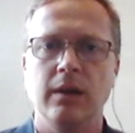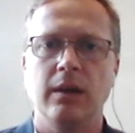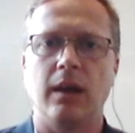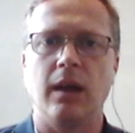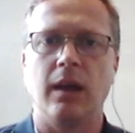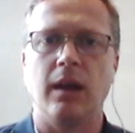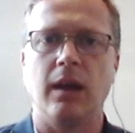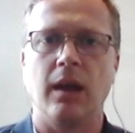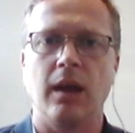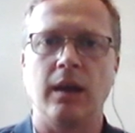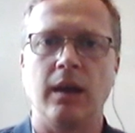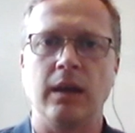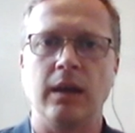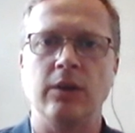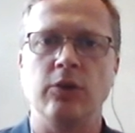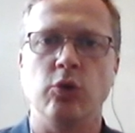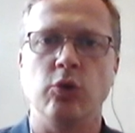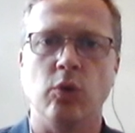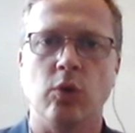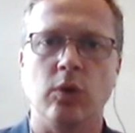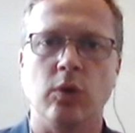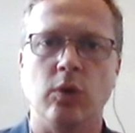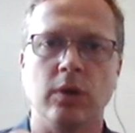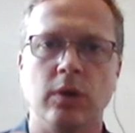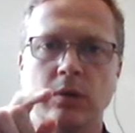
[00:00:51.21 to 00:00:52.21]
in
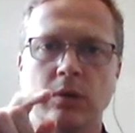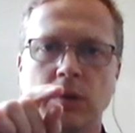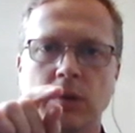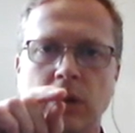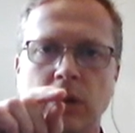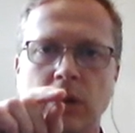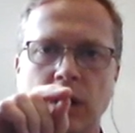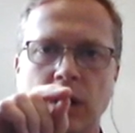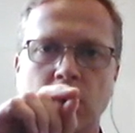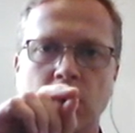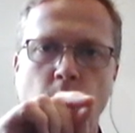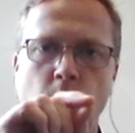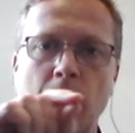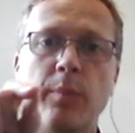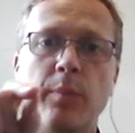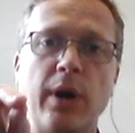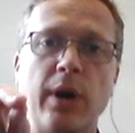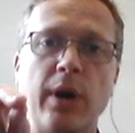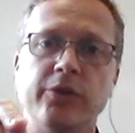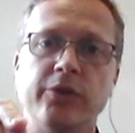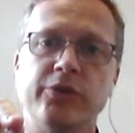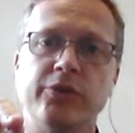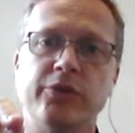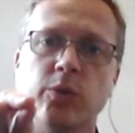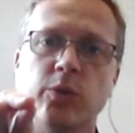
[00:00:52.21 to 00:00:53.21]
your web
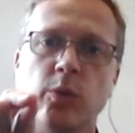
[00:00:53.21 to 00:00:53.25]
browser